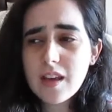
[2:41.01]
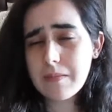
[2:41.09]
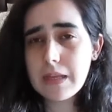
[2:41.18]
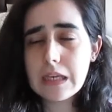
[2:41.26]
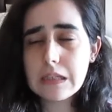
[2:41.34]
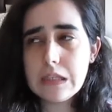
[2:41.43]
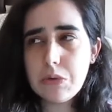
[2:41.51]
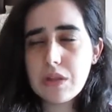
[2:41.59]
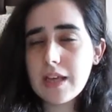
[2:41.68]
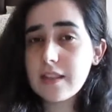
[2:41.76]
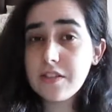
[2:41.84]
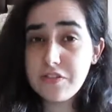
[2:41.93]
because they would
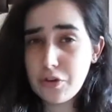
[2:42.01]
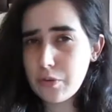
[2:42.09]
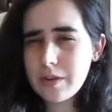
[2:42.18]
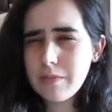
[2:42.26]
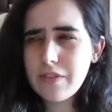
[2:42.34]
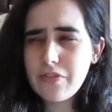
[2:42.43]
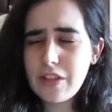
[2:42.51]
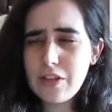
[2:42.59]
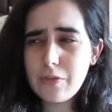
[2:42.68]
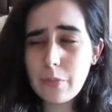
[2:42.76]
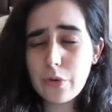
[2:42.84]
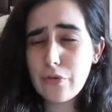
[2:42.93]
disturb him if they
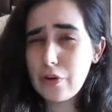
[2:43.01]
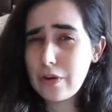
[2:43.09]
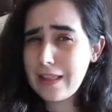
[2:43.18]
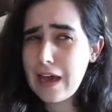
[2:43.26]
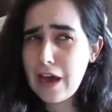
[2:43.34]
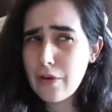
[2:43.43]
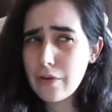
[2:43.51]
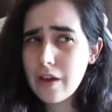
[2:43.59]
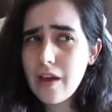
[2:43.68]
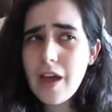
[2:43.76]
spoke very loud.